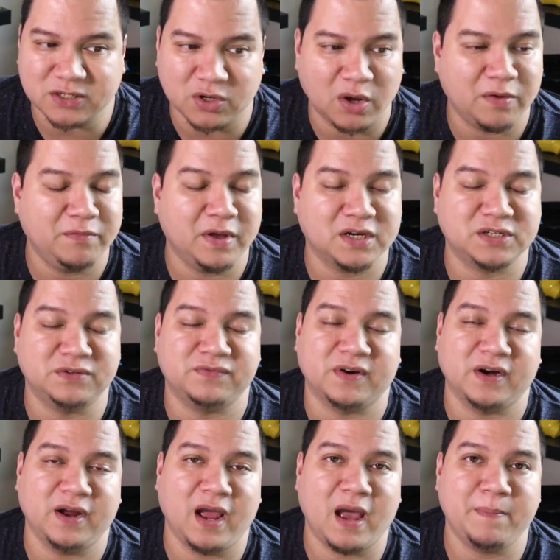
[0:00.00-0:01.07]
So I'm actually
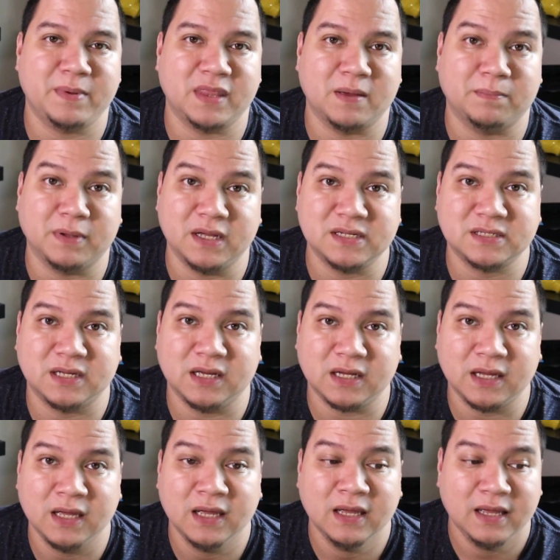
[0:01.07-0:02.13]
very happy that Blaze
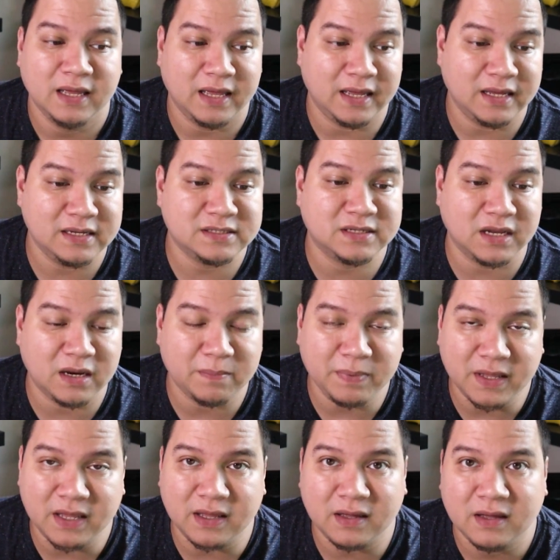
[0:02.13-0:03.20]
Kick is gonna
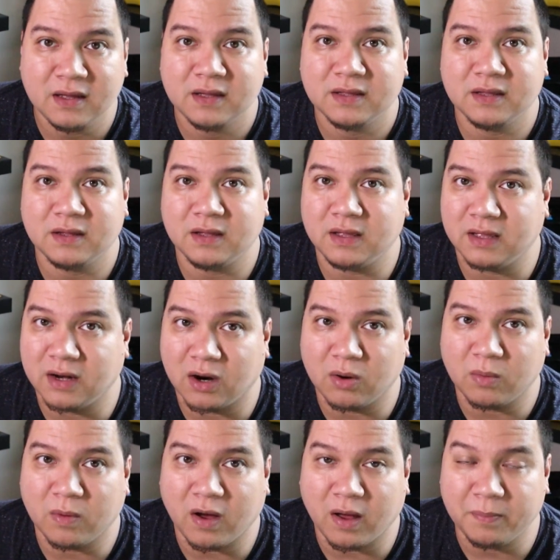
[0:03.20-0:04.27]
be, you
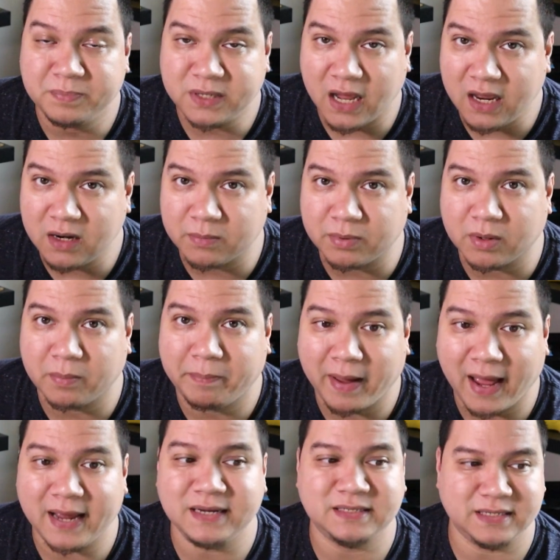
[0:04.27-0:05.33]
know, obtainable
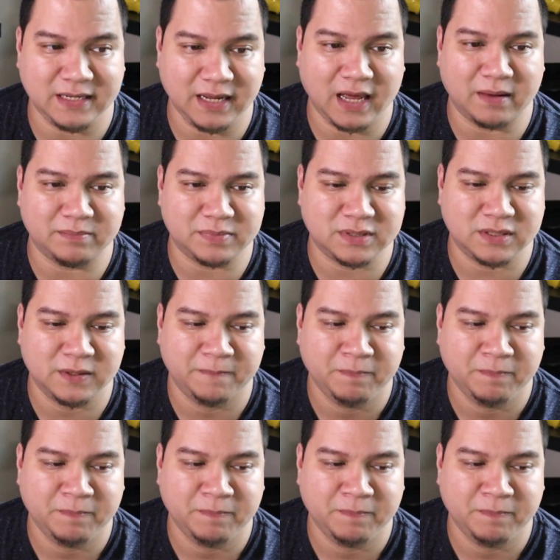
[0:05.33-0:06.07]
by TMs.